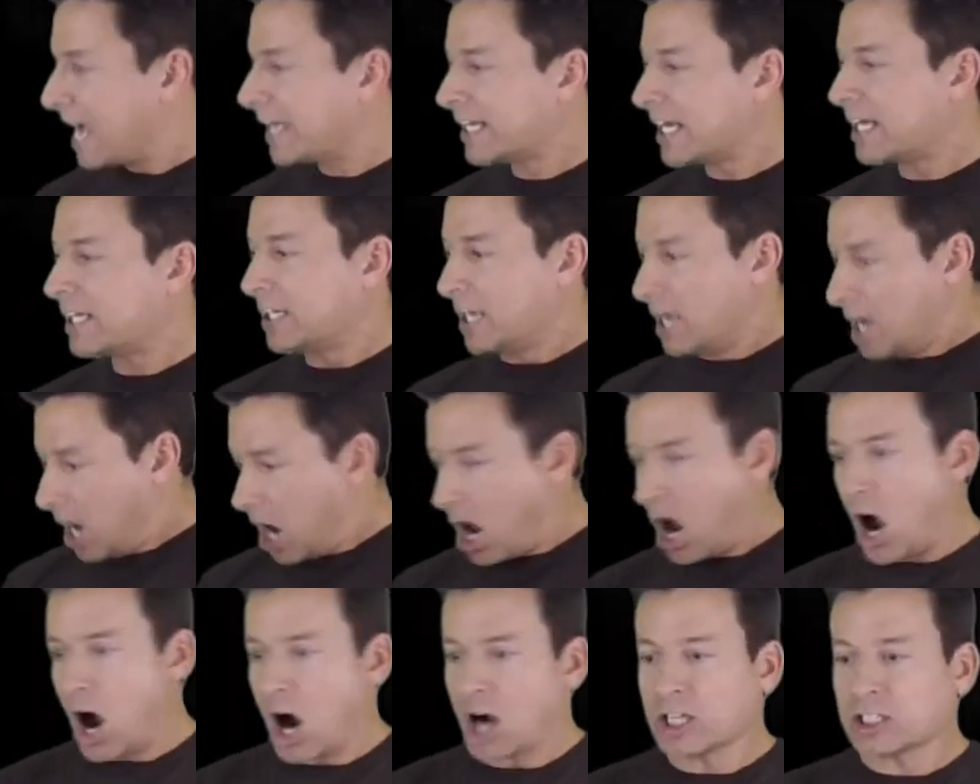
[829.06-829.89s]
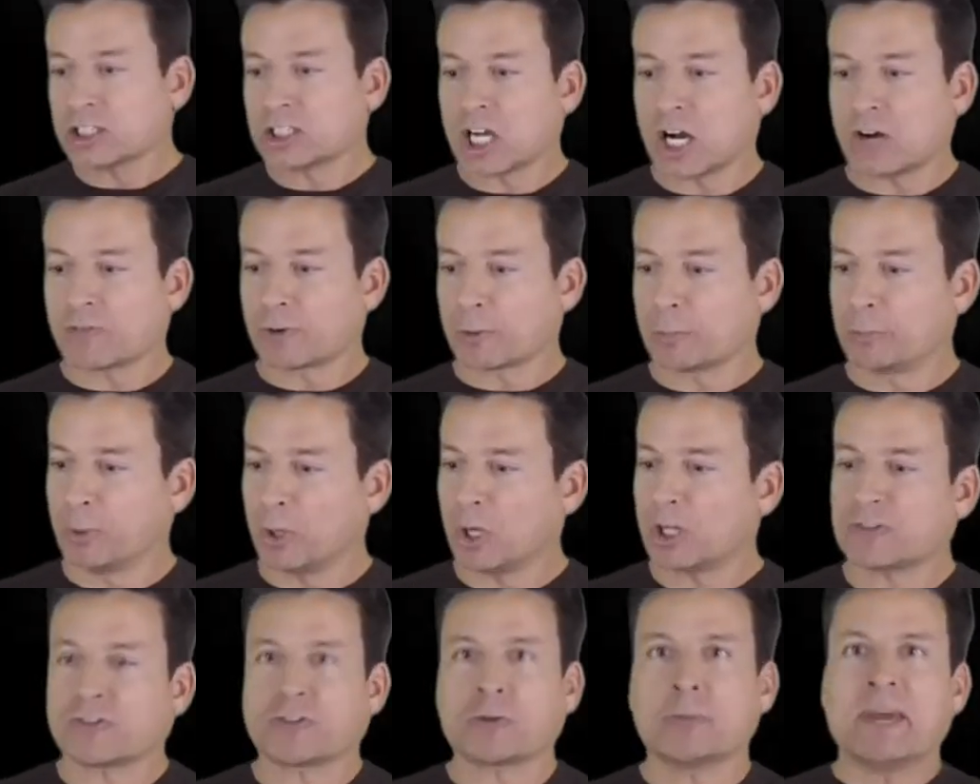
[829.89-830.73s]
I got a hardcover
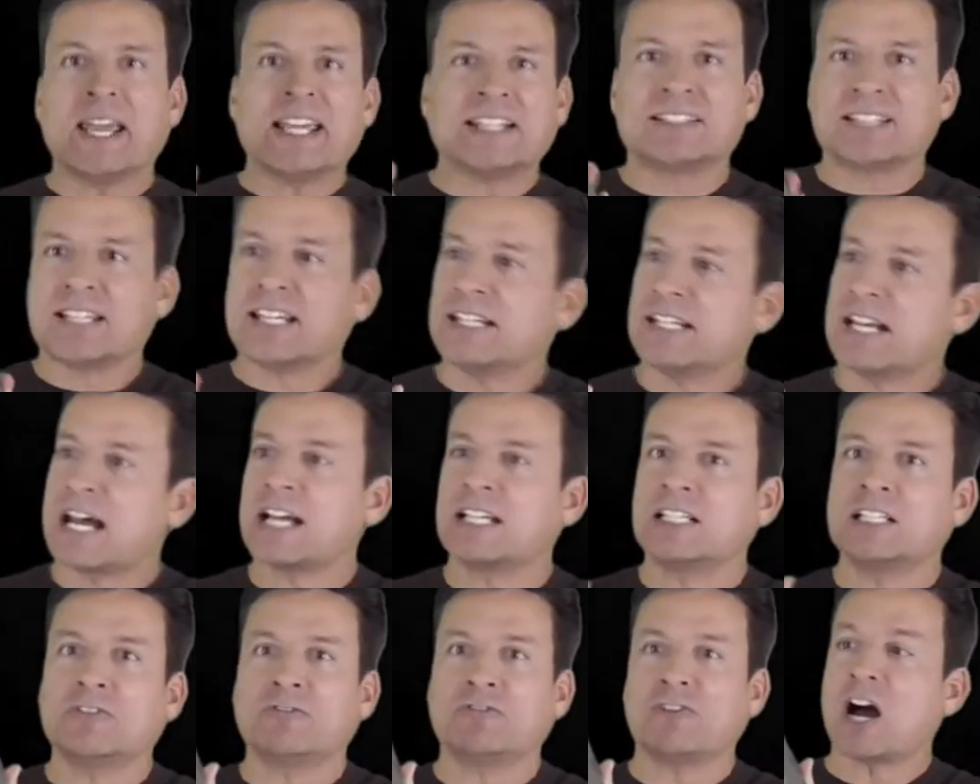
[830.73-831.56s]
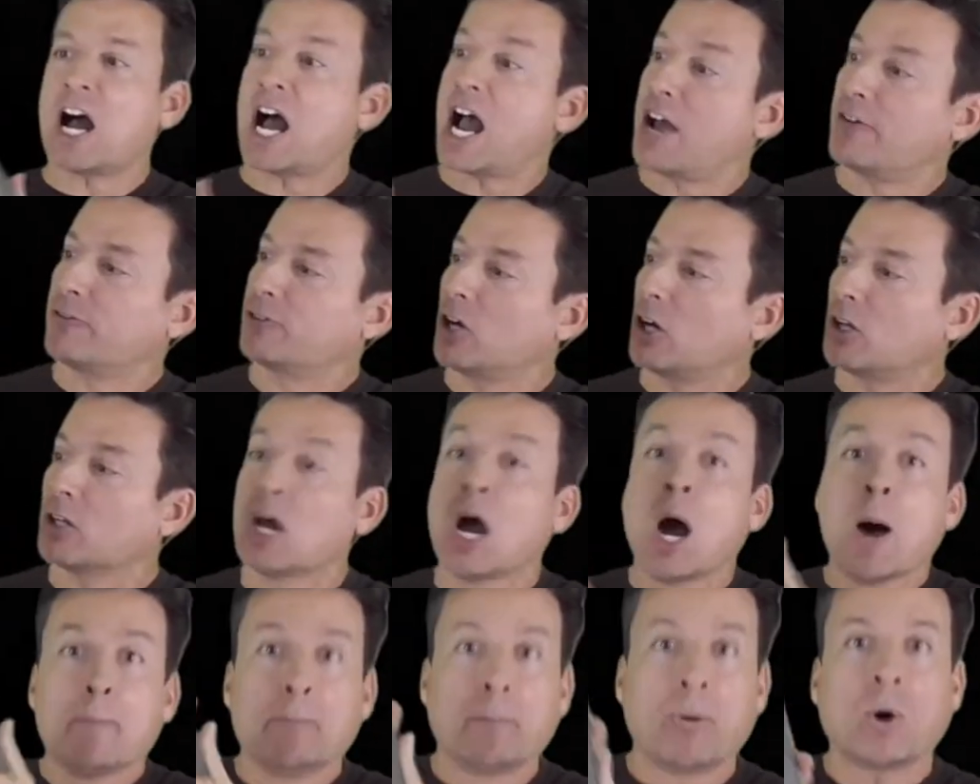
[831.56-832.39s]
book from 1895 called
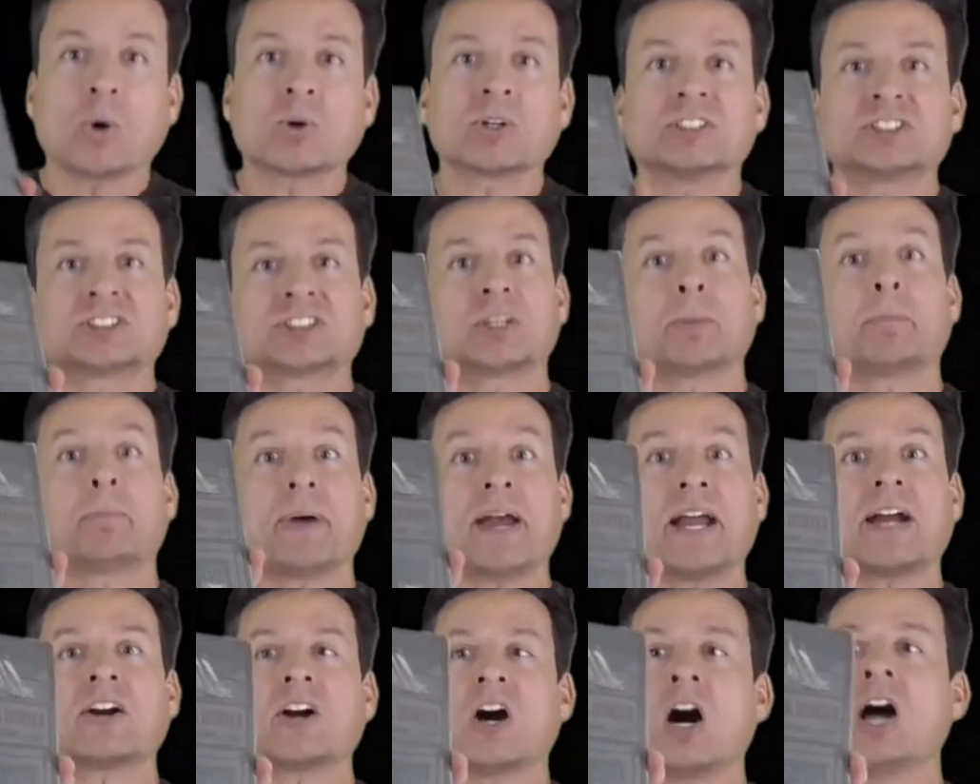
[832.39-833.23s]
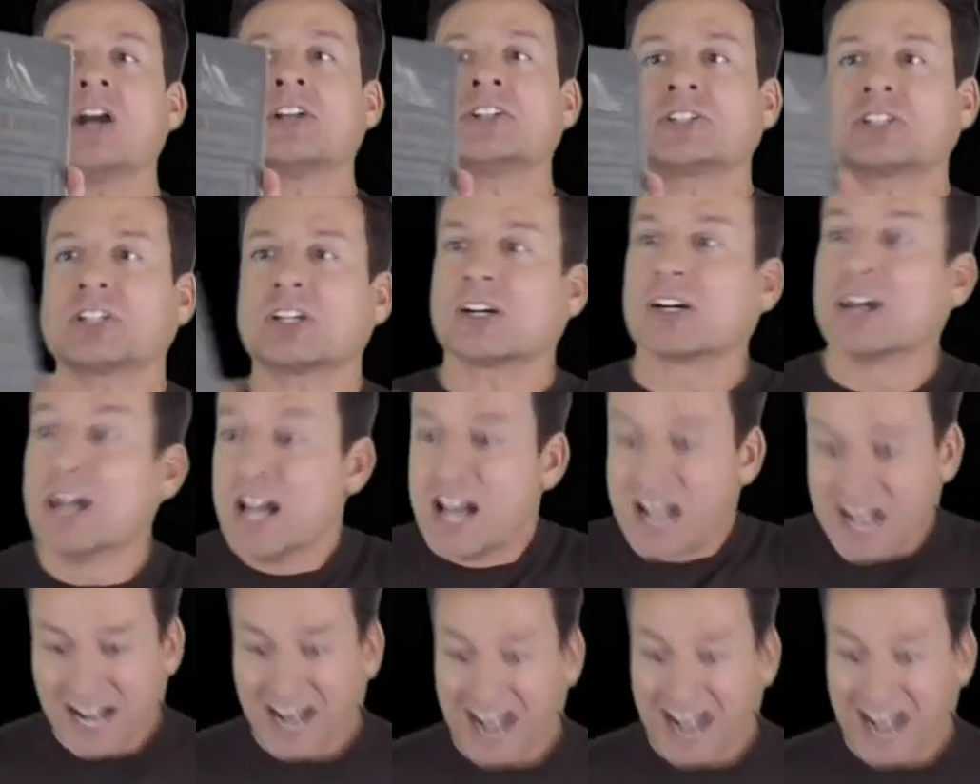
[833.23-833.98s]
Boris the Bear Hunter.